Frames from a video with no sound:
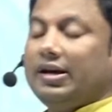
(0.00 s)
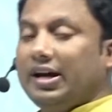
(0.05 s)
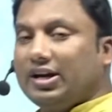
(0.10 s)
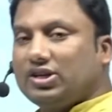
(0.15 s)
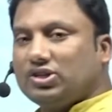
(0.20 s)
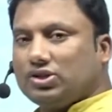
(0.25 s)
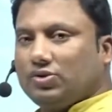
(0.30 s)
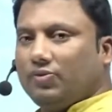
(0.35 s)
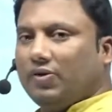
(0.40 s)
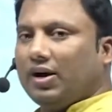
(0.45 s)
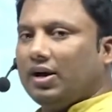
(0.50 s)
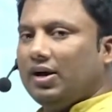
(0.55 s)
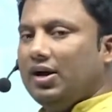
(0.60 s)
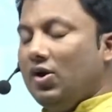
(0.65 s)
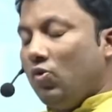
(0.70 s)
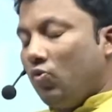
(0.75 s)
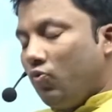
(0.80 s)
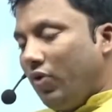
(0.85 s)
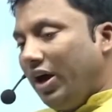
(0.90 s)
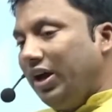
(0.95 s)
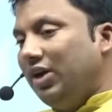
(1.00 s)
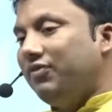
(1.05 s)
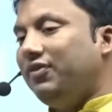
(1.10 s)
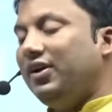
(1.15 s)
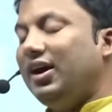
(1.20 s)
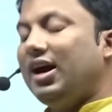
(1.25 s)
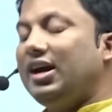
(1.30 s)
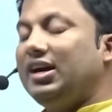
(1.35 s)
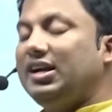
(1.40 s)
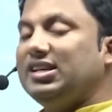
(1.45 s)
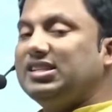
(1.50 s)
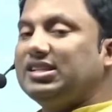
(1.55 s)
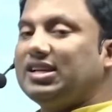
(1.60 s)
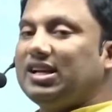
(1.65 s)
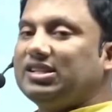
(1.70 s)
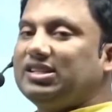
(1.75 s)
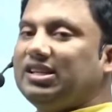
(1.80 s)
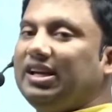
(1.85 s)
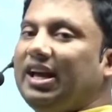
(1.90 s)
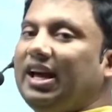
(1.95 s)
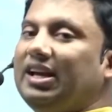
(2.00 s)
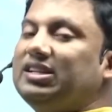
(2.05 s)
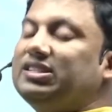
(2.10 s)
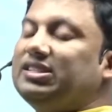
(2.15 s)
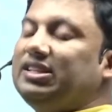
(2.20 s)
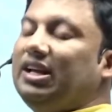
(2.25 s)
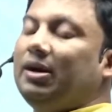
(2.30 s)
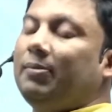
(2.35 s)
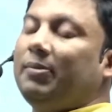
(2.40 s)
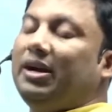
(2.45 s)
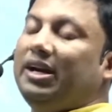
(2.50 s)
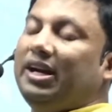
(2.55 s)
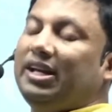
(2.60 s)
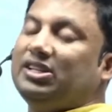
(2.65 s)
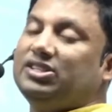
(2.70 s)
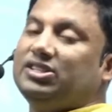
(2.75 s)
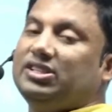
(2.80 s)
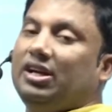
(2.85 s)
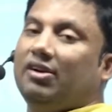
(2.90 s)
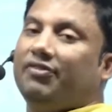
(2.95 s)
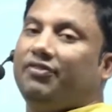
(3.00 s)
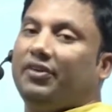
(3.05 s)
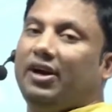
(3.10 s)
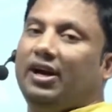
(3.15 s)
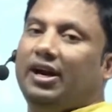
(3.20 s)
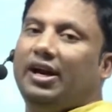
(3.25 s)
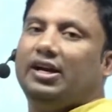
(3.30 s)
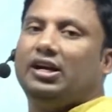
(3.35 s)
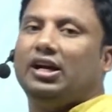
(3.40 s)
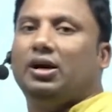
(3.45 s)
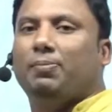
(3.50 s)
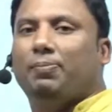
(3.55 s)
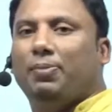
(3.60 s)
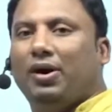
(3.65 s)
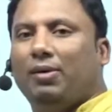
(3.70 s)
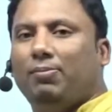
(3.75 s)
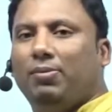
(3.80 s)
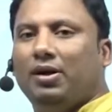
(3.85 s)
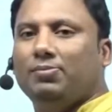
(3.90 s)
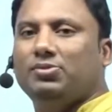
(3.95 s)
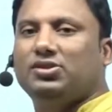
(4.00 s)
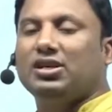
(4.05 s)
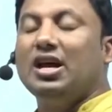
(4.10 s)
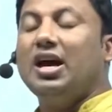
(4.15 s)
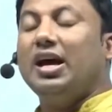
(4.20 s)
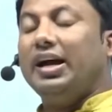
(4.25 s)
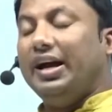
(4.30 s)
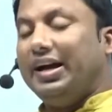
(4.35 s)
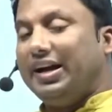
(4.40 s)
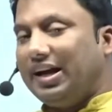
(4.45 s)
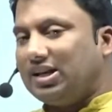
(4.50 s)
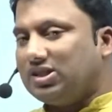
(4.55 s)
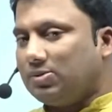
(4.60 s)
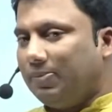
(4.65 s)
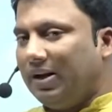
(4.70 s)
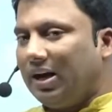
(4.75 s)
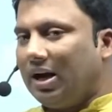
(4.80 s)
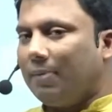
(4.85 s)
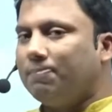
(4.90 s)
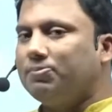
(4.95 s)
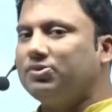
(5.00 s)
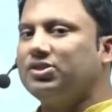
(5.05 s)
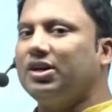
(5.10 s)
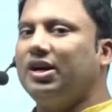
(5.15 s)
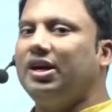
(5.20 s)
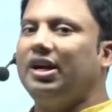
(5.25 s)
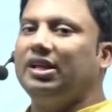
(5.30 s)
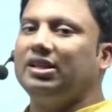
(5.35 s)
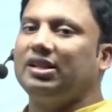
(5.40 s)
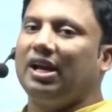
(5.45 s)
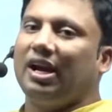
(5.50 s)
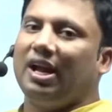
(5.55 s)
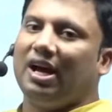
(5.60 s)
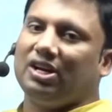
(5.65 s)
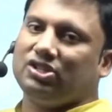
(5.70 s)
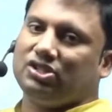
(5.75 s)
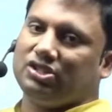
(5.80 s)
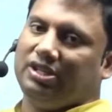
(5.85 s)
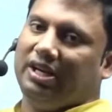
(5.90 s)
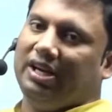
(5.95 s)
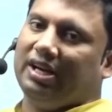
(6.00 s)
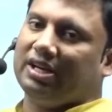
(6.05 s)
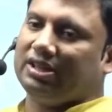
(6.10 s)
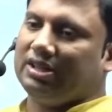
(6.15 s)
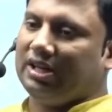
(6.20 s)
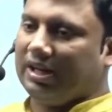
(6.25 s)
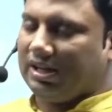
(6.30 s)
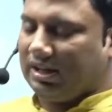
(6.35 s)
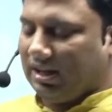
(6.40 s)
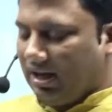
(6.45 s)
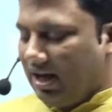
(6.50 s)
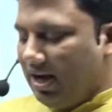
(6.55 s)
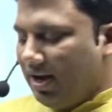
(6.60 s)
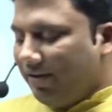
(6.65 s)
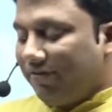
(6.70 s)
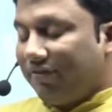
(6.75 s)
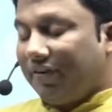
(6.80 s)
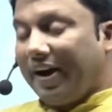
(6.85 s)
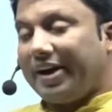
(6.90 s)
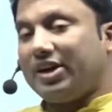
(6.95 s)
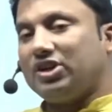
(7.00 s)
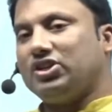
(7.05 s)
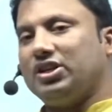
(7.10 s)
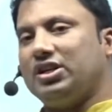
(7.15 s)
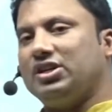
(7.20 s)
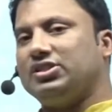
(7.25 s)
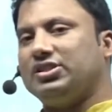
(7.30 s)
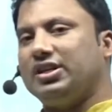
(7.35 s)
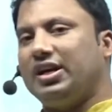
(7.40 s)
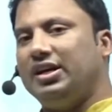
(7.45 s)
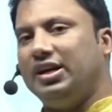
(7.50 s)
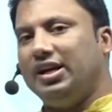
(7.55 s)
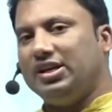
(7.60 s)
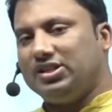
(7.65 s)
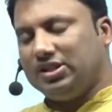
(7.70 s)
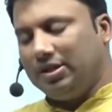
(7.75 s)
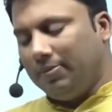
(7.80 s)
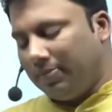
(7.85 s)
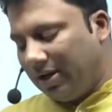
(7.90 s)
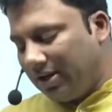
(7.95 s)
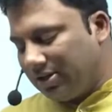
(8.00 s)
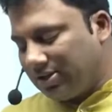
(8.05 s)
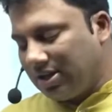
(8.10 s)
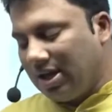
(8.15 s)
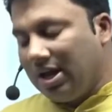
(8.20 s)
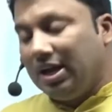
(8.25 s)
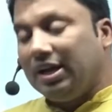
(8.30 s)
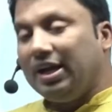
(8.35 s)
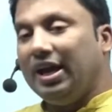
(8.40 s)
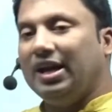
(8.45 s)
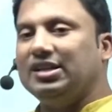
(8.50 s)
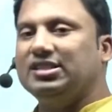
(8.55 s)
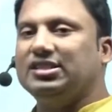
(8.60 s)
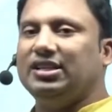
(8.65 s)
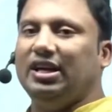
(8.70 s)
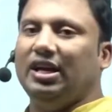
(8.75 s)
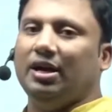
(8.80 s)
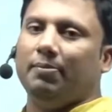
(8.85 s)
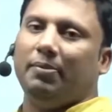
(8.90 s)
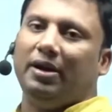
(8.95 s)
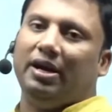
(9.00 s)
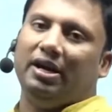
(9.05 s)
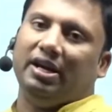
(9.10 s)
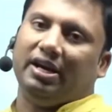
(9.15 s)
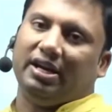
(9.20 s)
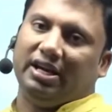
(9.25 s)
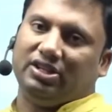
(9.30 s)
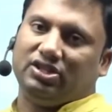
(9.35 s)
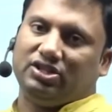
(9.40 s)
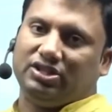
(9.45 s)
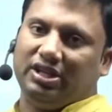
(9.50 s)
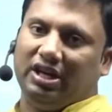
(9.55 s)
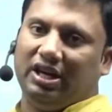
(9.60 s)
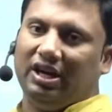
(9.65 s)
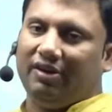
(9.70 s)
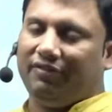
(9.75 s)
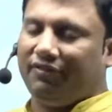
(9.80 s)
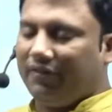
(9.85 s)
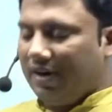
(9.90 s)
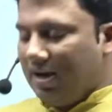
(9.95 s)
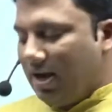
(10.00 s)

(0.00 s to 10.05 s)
next one. Why we are discussing LCM and HCF related problems? It has been observed in the last year that fractions and decimals, LCM and HCF,